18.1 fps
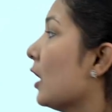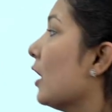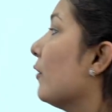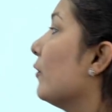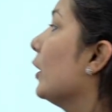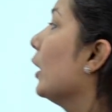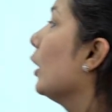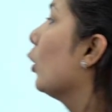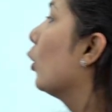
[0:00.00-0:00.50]

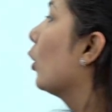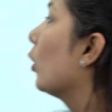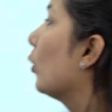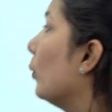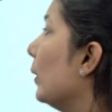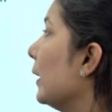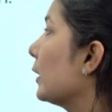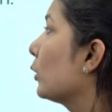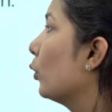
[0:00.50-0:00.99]
we are
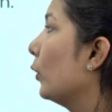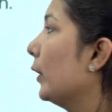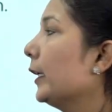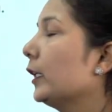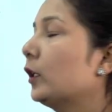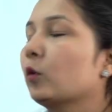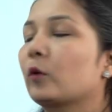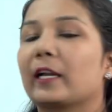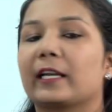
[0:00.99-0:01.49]
always
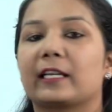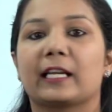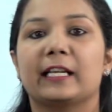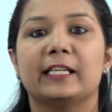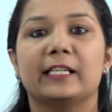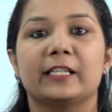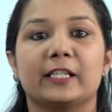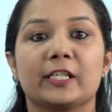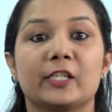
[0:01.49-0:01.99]
going to get an
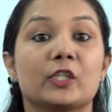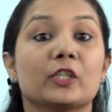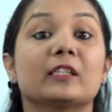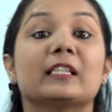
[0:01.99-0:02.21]
integer.